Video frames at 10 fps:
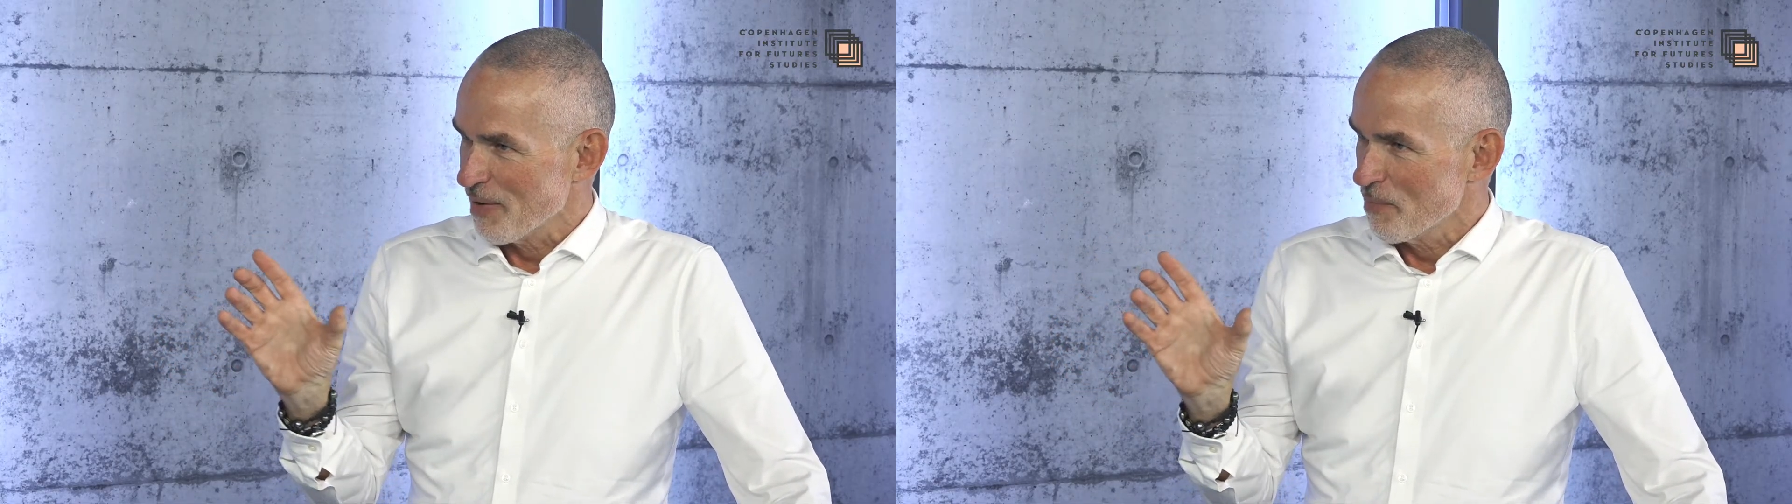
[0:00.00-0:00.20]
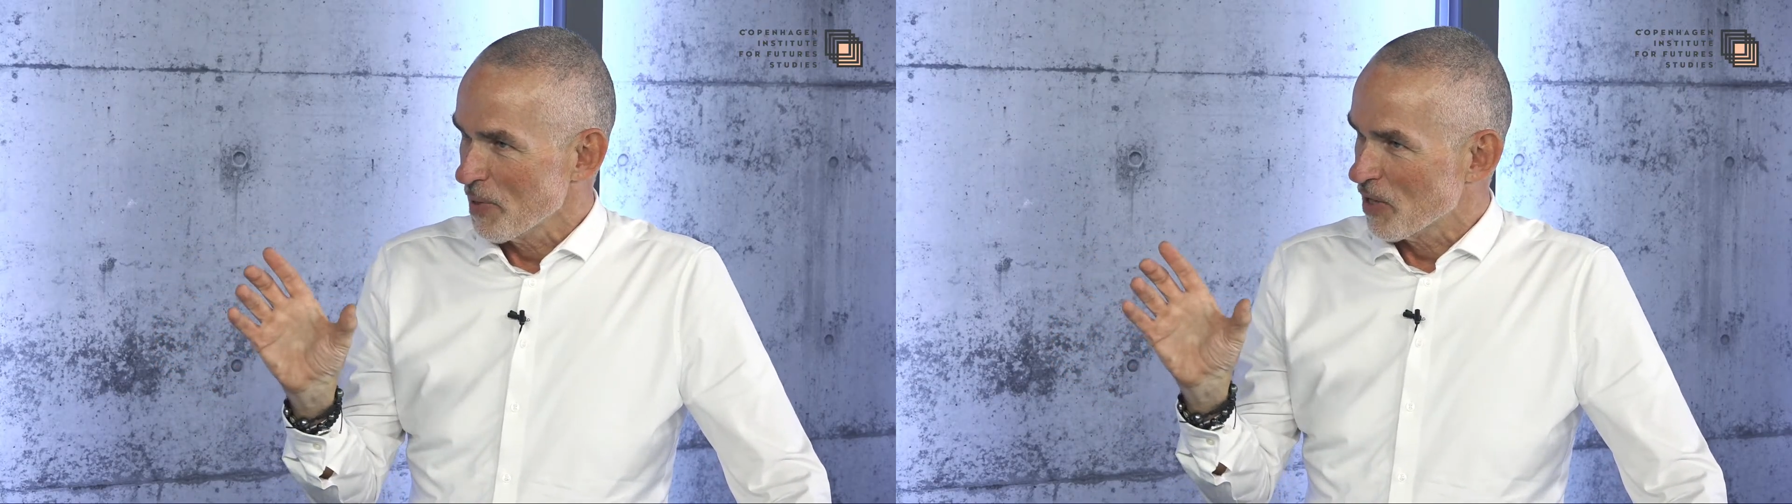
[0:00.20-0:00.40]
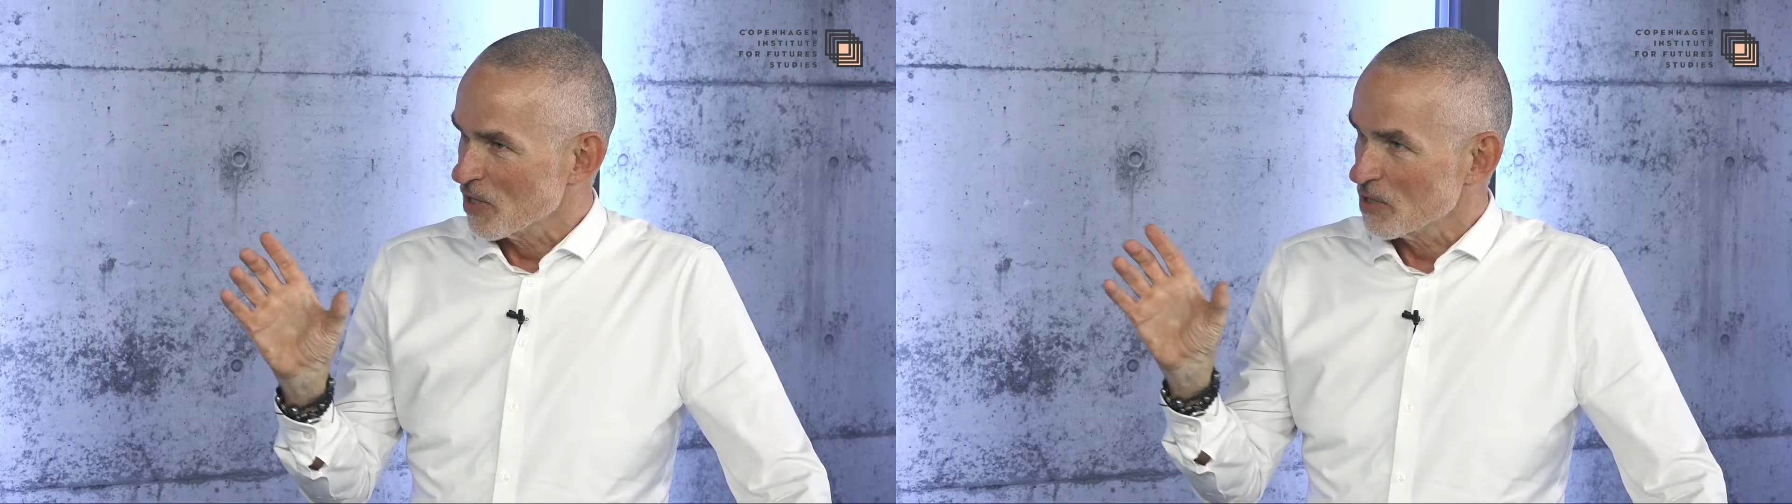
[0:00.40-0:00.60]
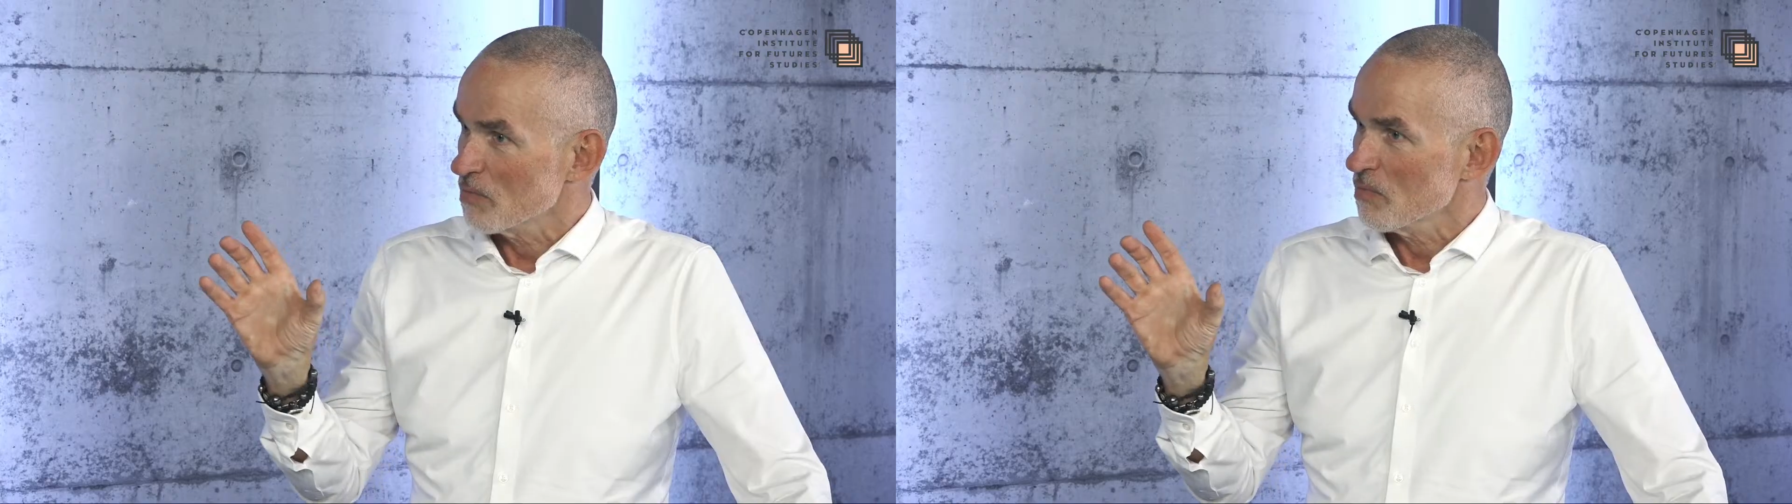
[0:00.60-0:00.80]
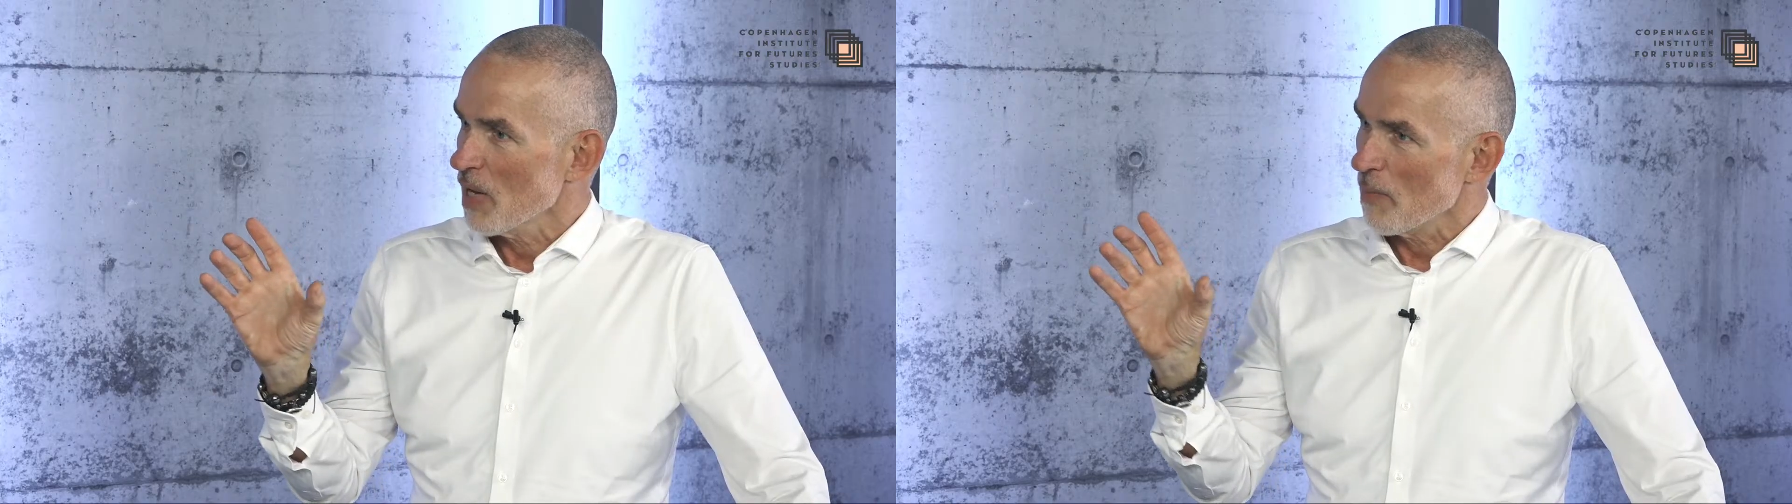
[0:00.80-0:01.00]
because
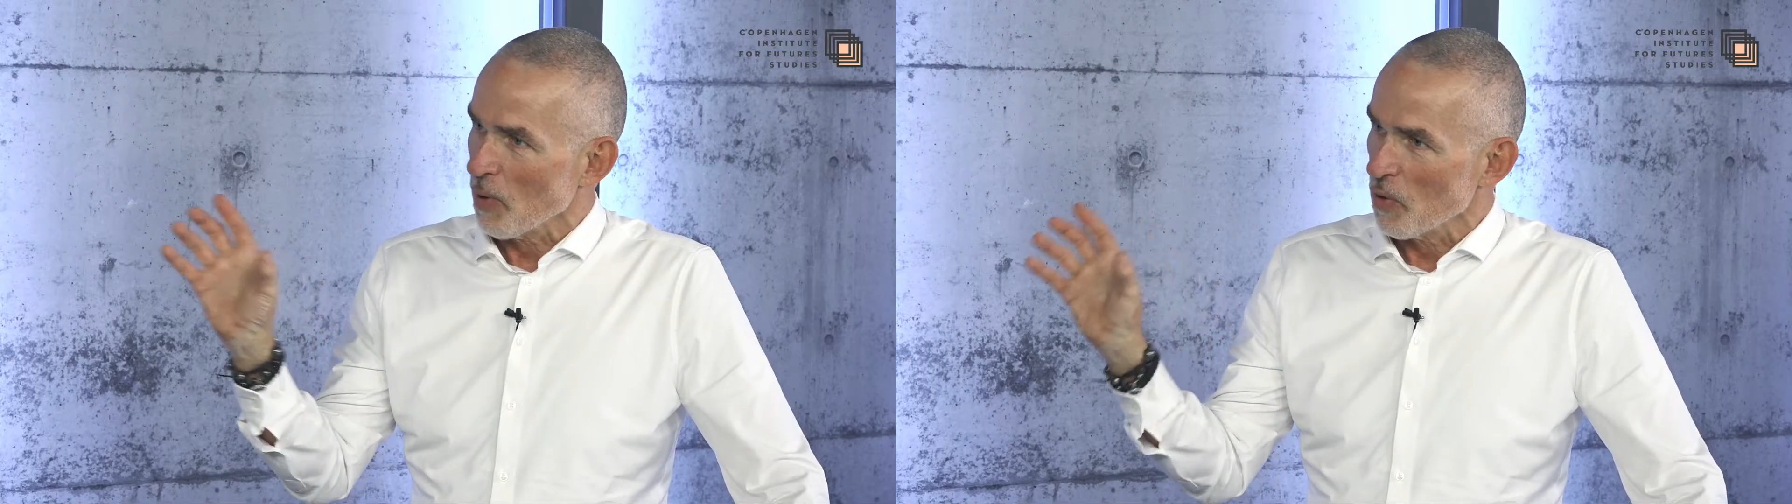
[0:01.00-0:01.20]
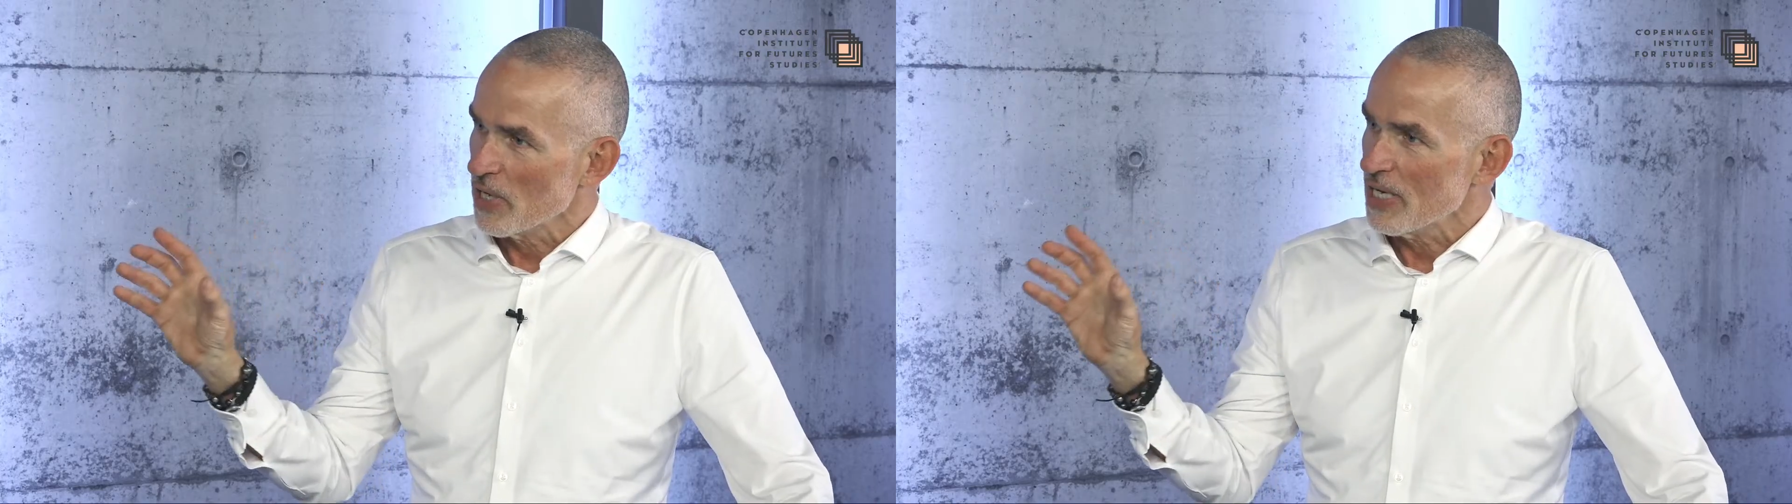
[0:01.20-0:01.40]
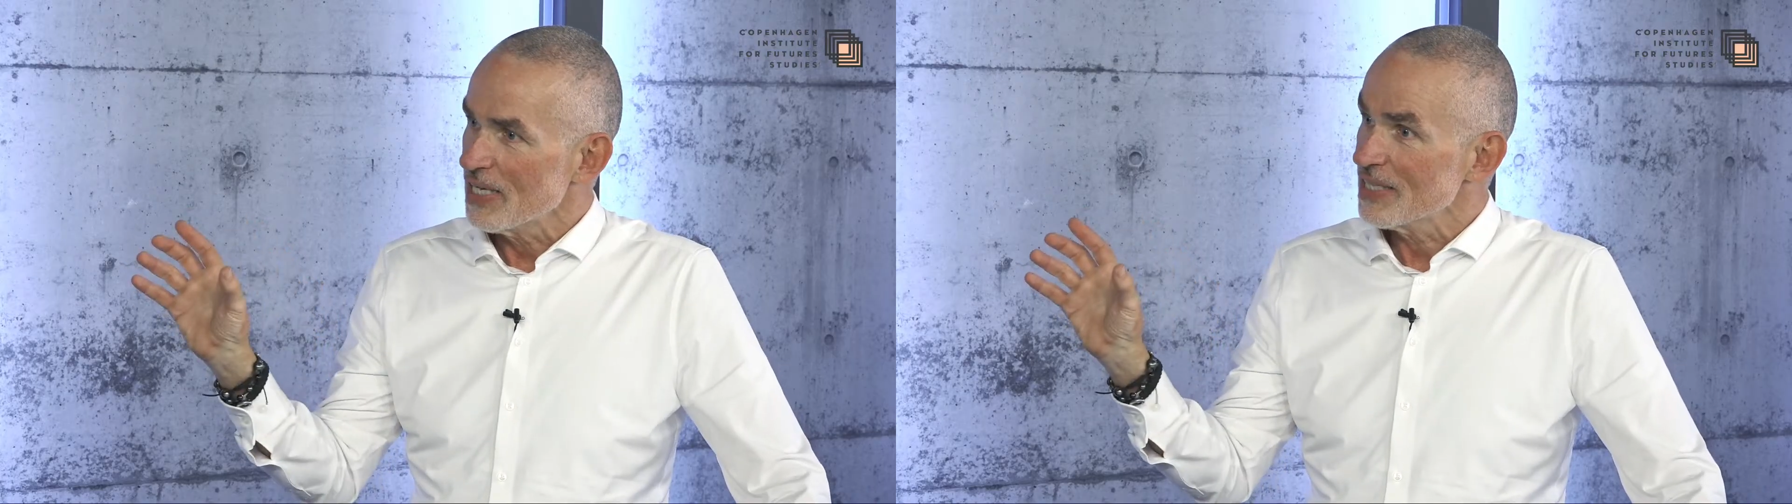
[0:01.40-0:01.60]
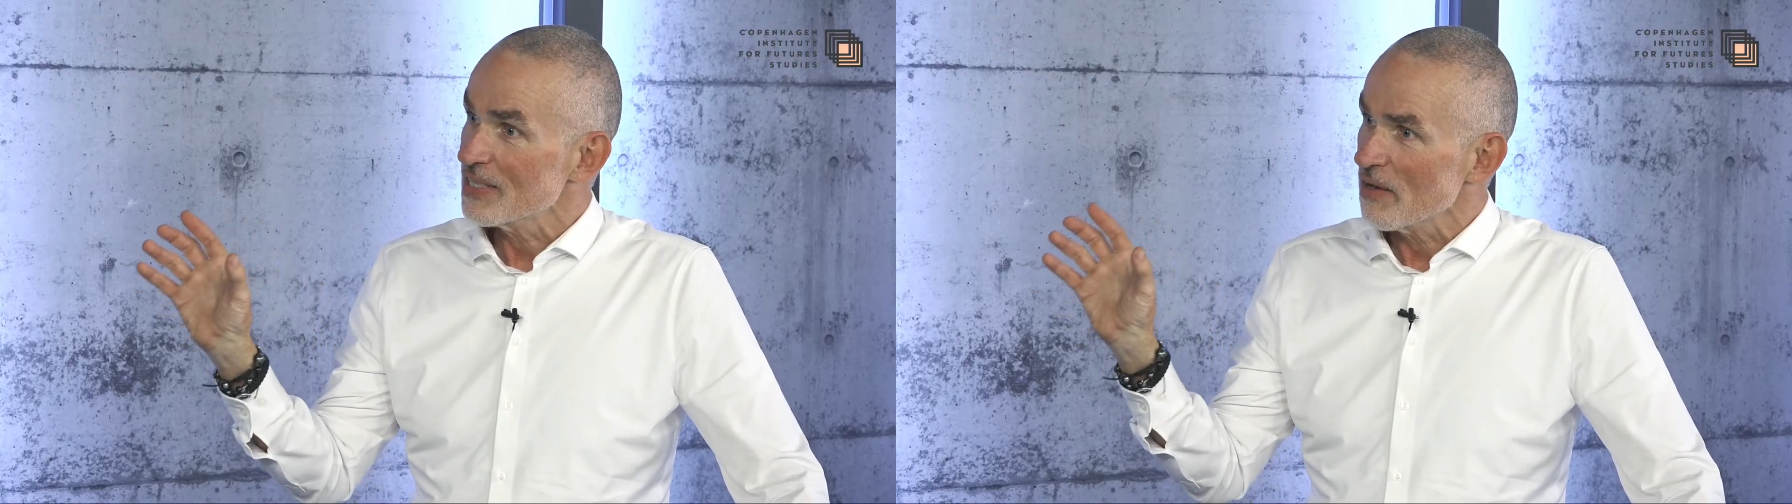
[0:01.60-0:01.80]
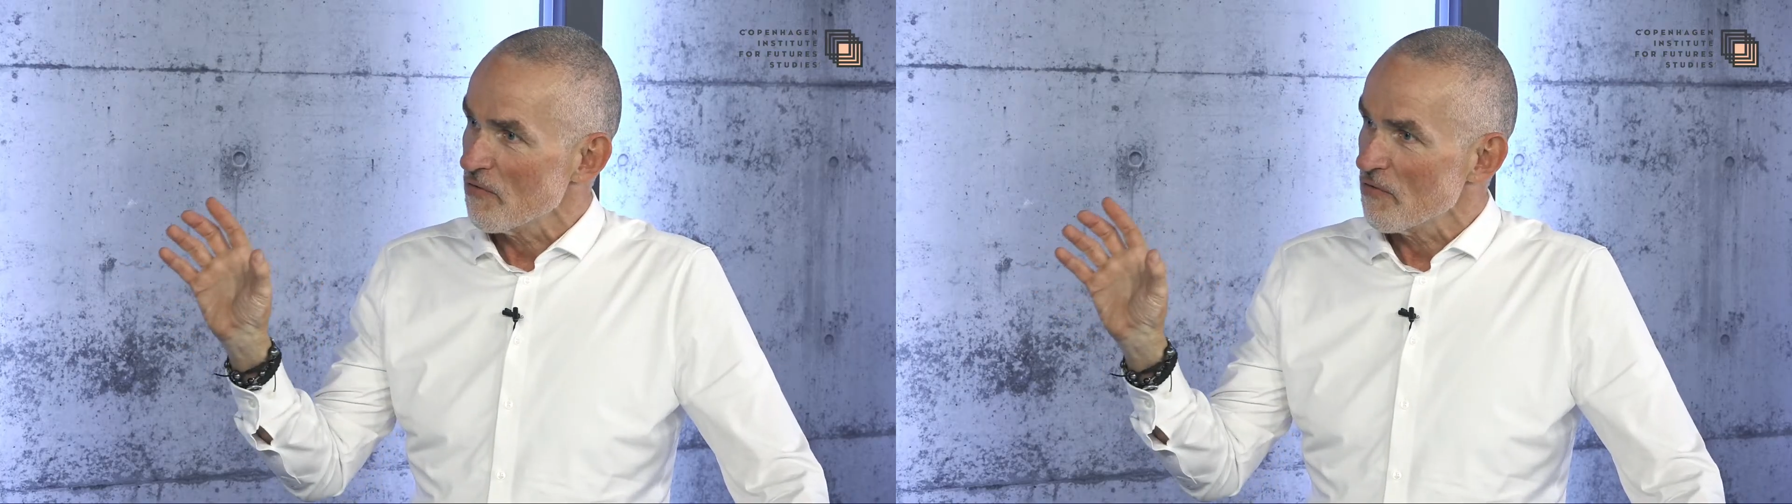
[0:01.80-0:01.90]
employees